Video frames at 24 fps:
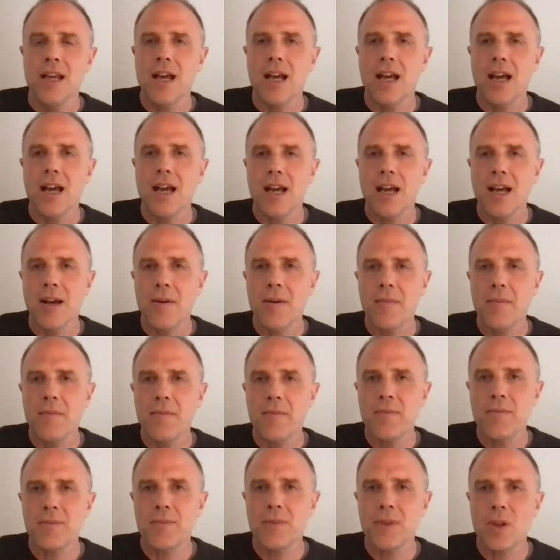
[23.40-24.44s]
Um,
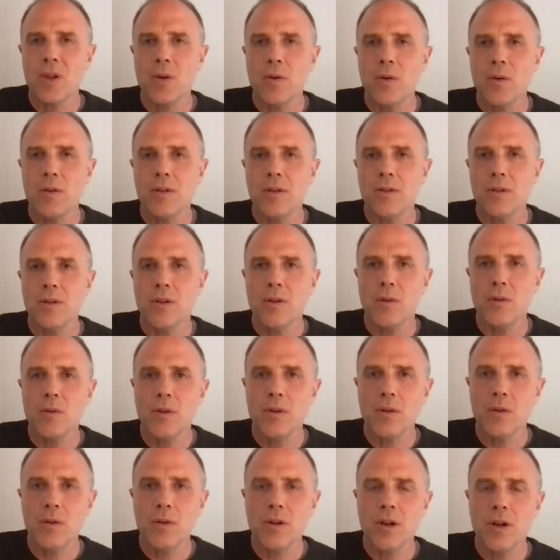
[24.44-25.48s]

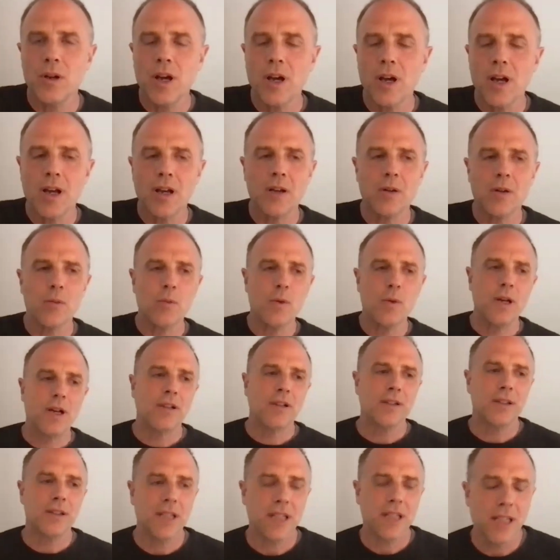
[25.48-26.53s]
well,
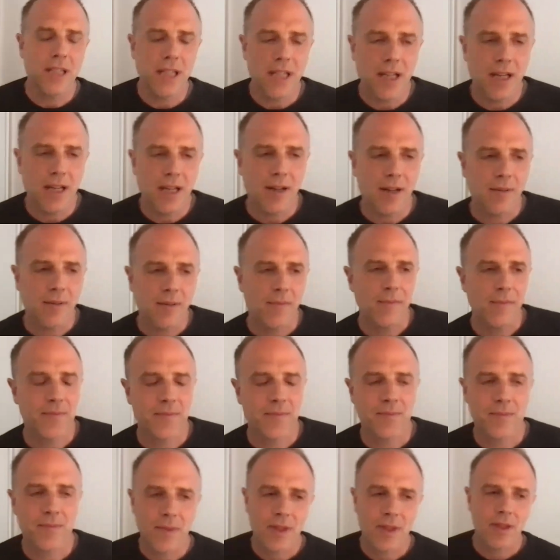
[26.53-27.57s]
the
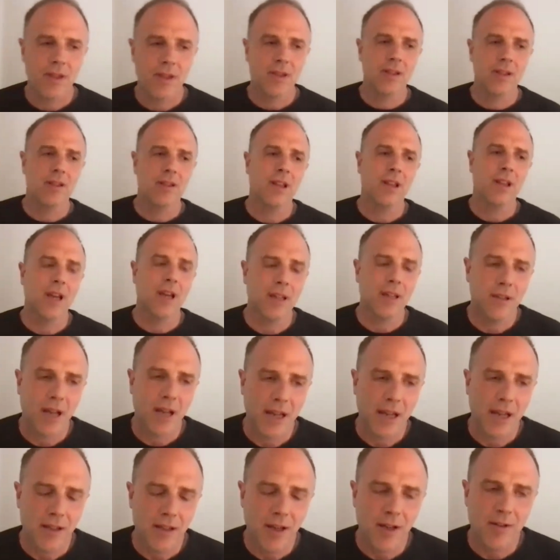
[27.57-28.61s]

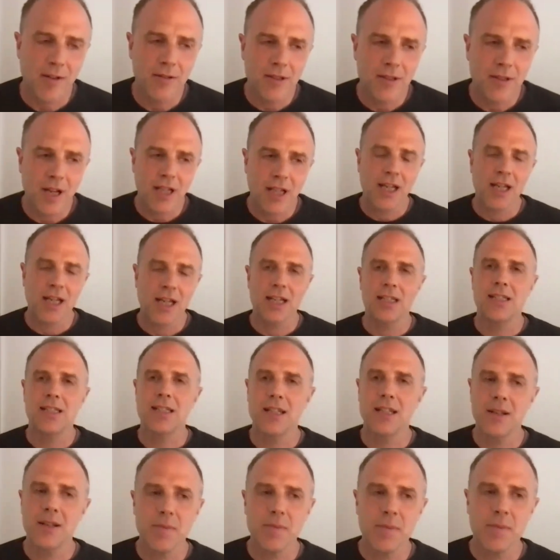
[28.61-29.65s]
I got a
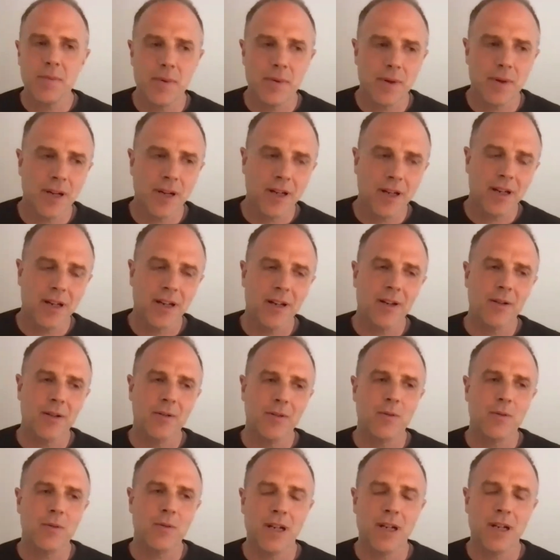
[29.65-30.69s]
tip
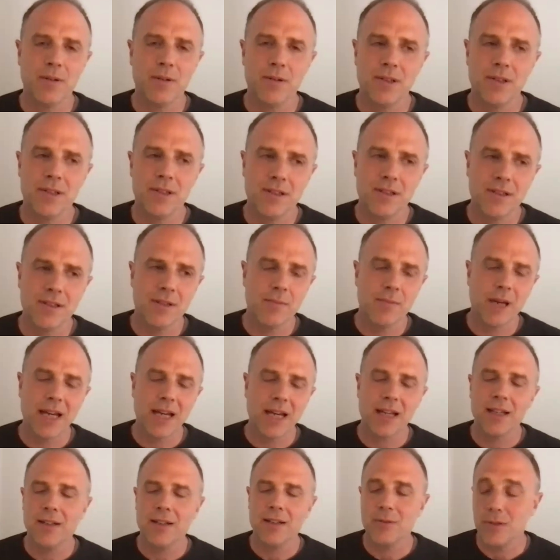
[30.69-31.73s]
when I was back
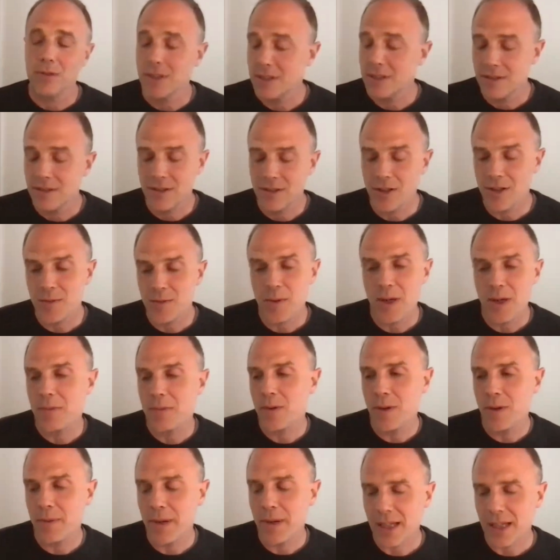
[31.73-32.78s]
in it starts way
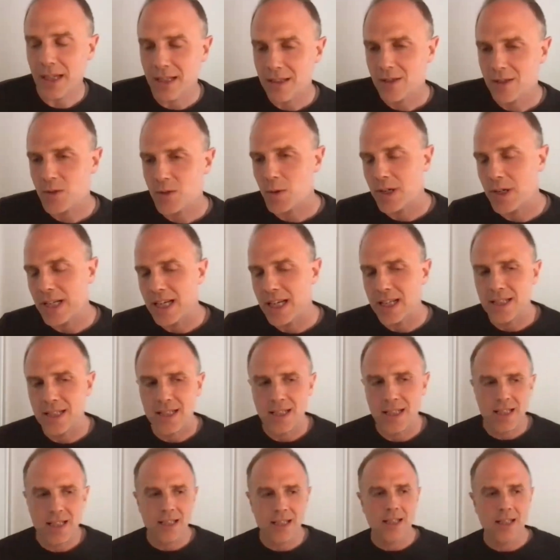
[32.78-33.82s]
back in
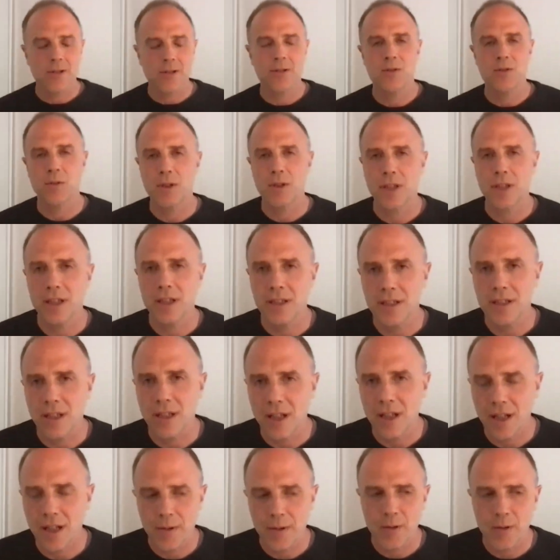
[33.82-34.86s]
2018. I was working at the
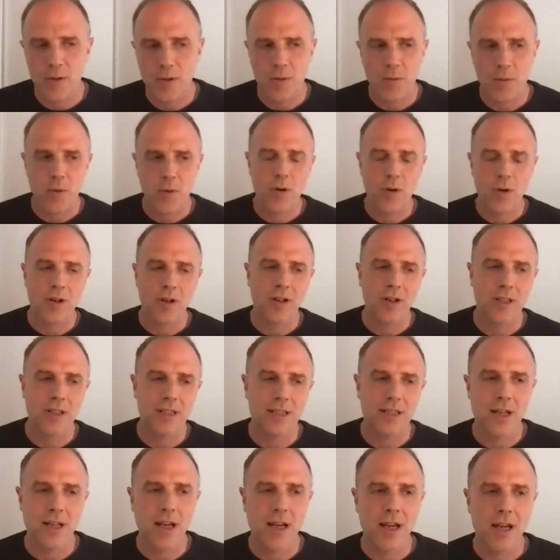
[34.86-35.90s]
Hollywood Reporter at the
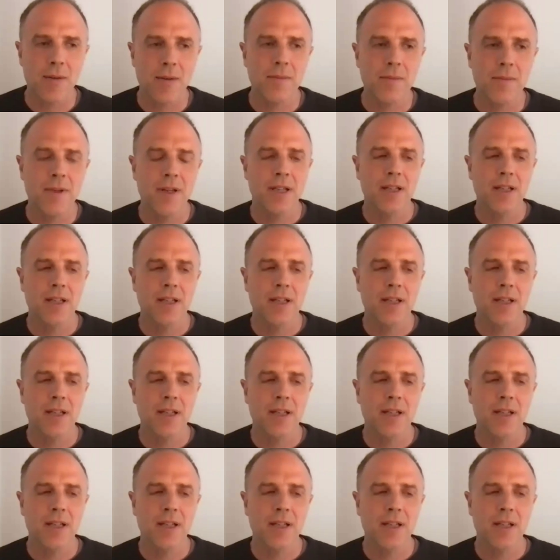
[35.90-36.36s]
time,